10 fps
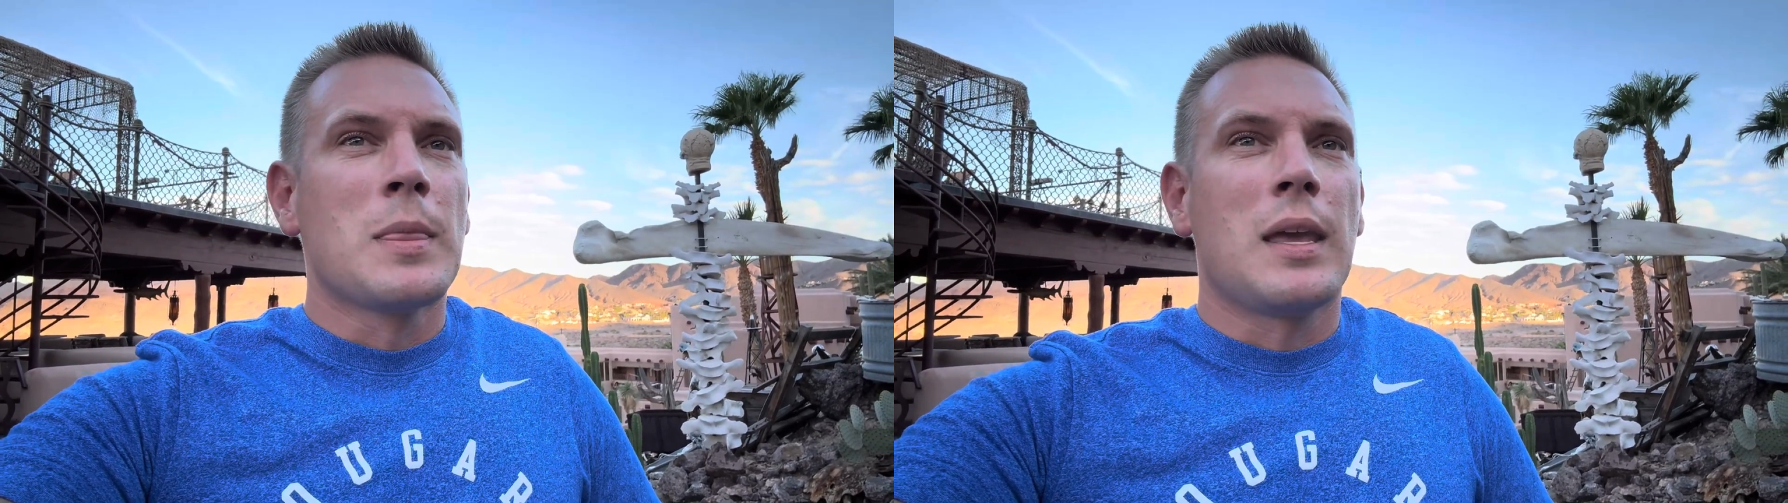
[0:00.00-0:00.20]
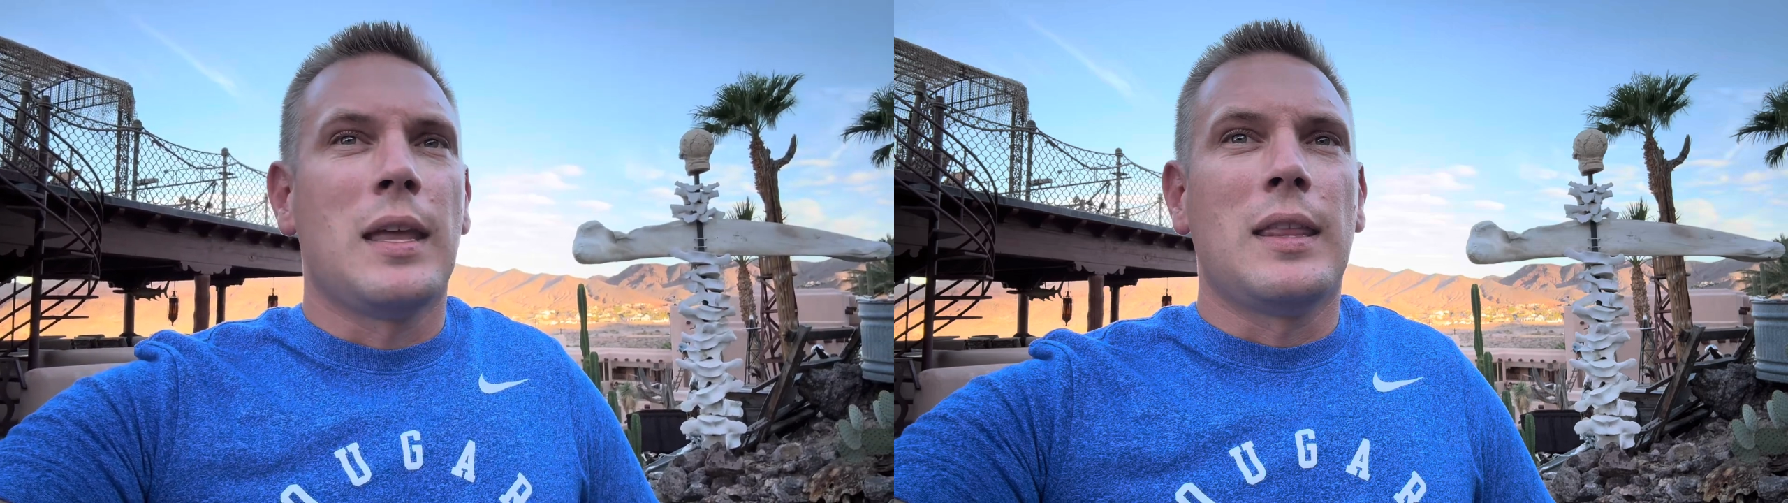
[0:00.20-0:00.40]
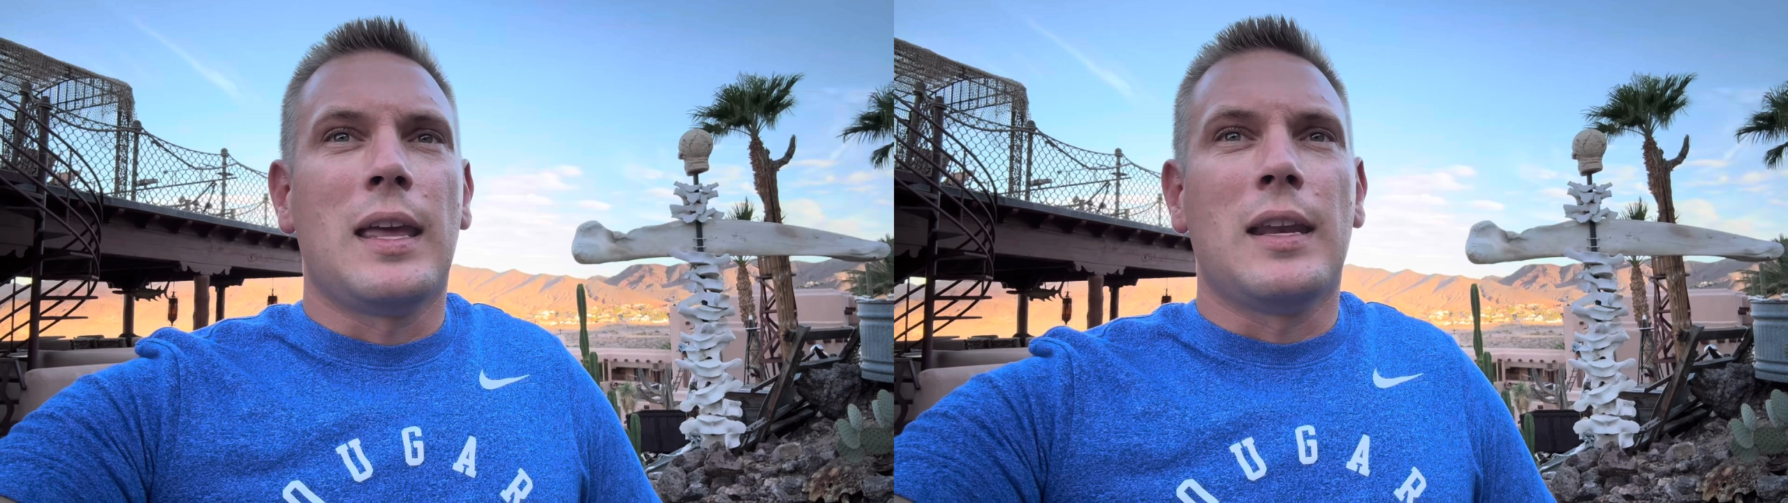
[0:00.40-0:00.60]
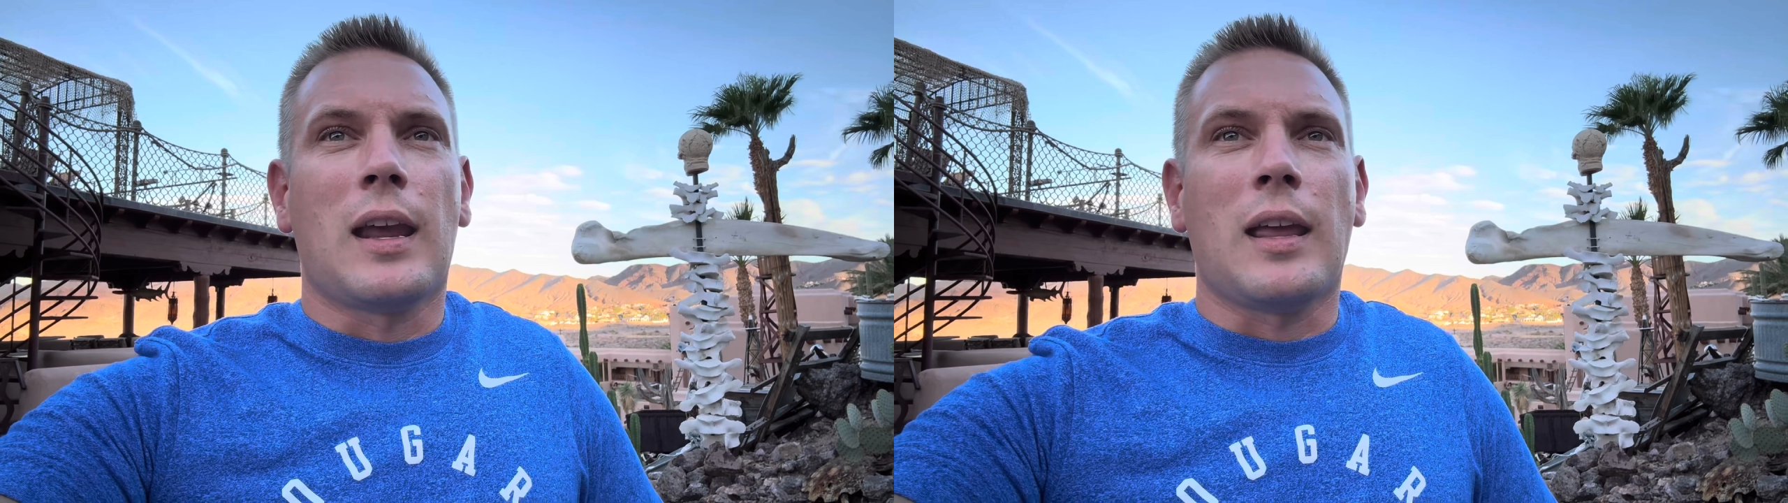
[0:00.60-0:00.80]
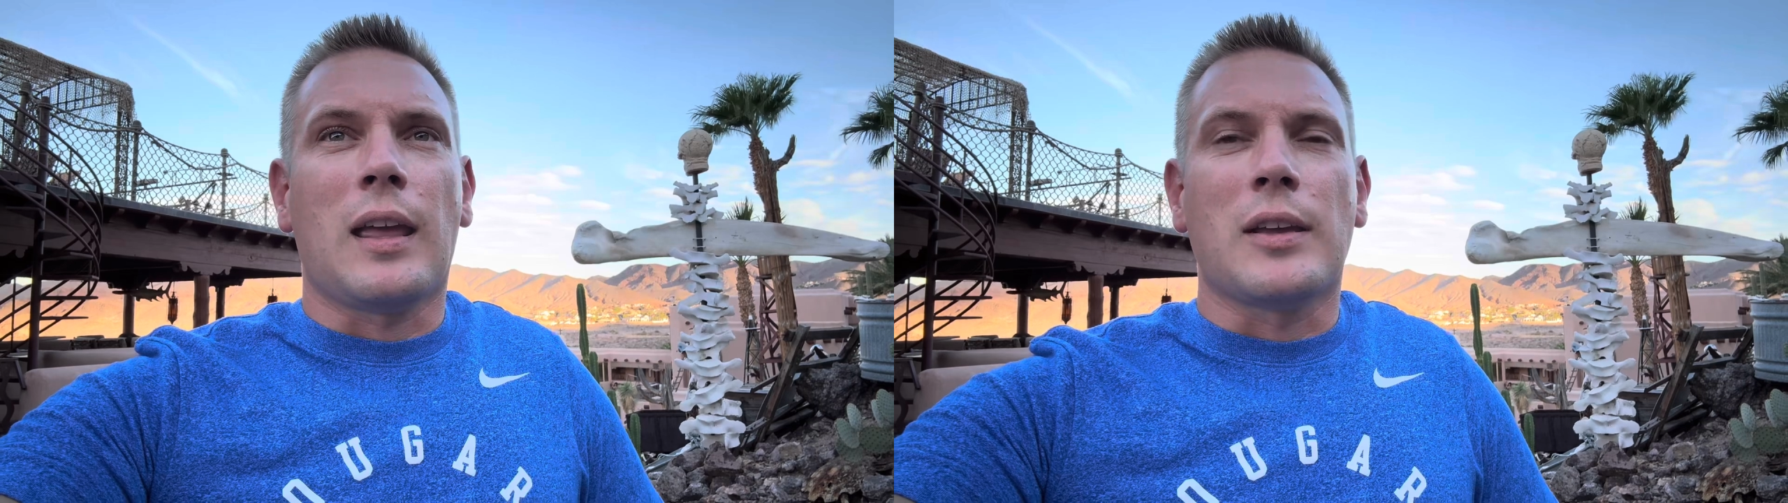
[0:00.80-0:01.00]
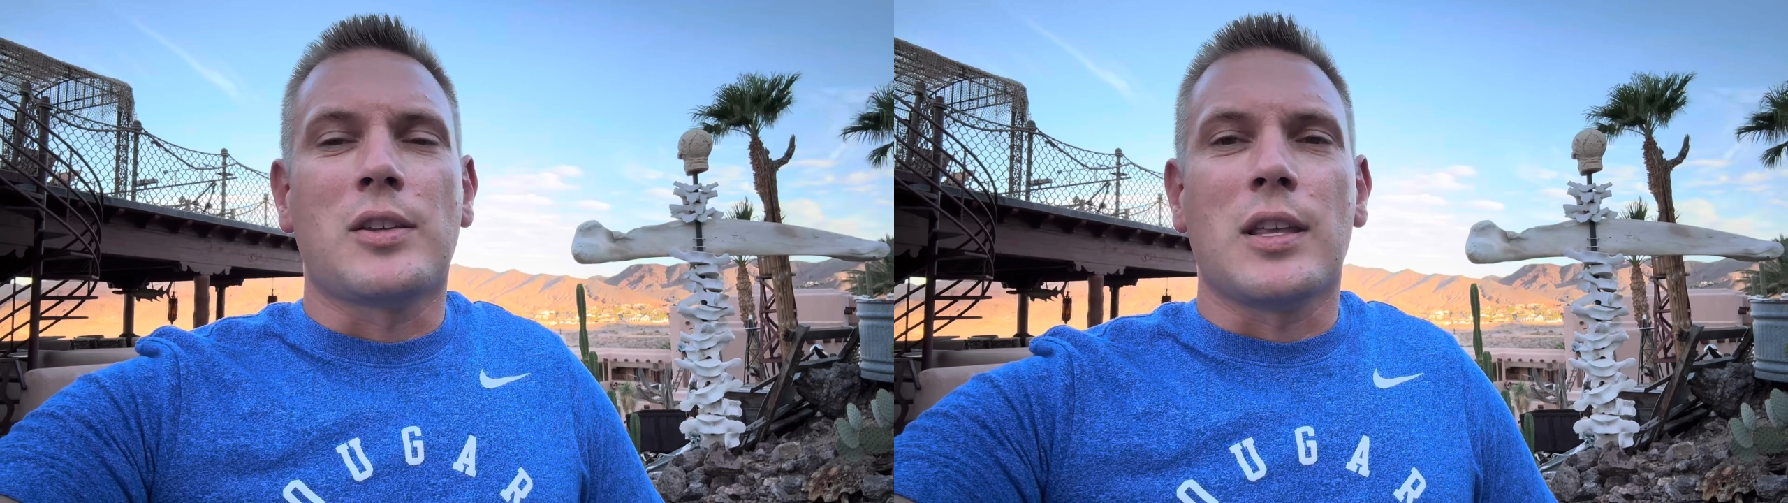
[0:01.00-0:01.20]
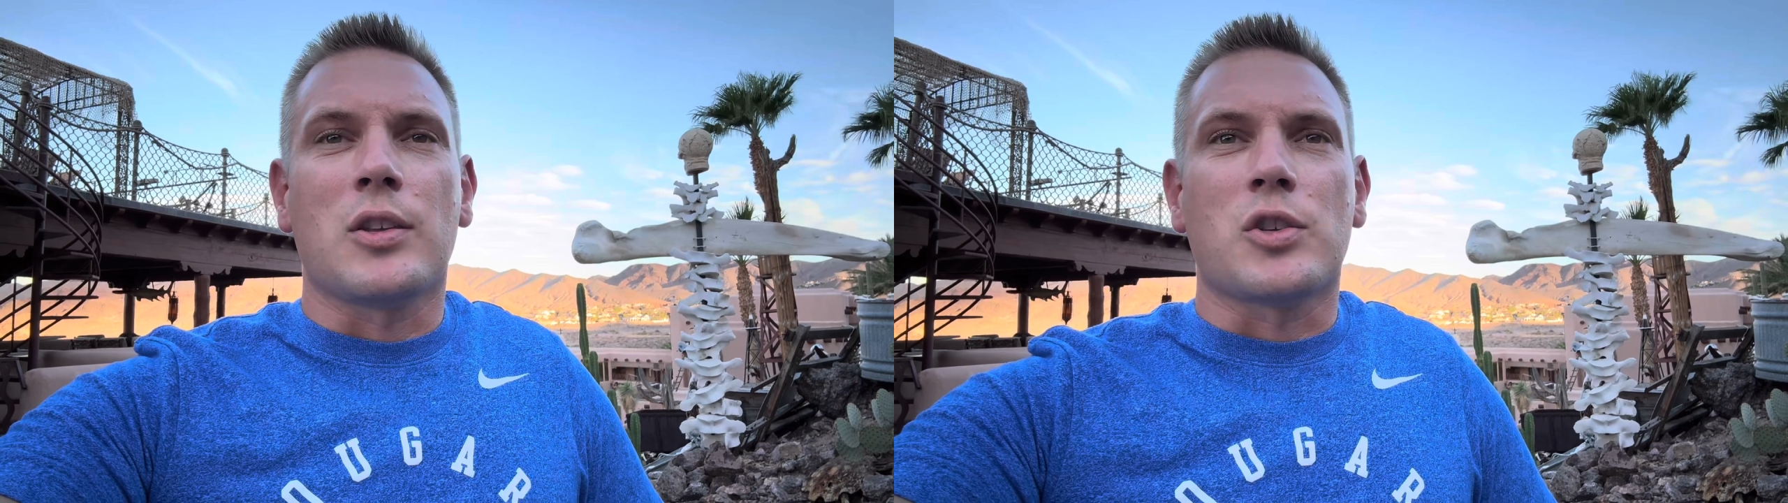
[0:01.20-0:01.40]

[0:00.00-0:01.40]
And then I, I think